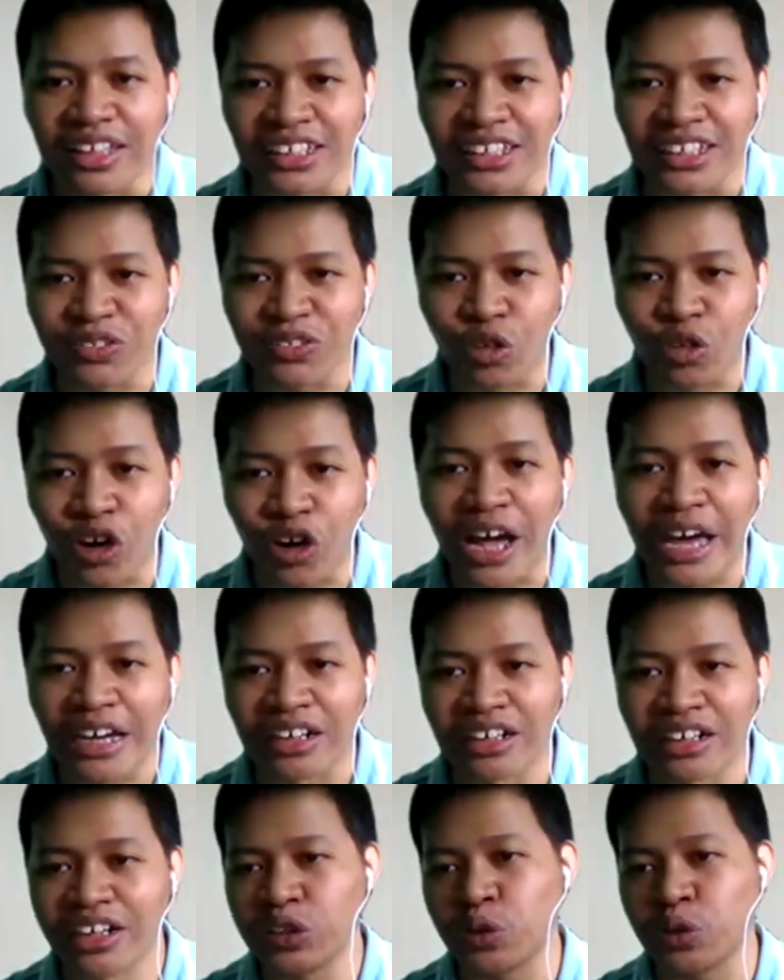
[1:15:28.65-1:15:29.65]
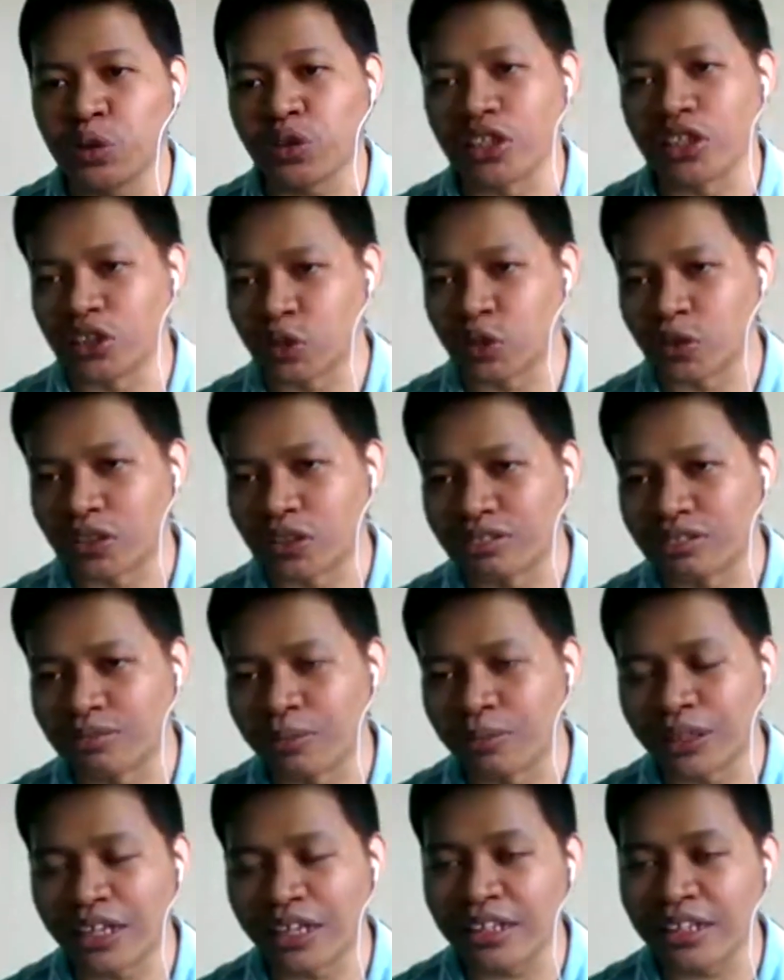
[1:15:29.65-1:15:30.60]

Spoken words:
is for higher education.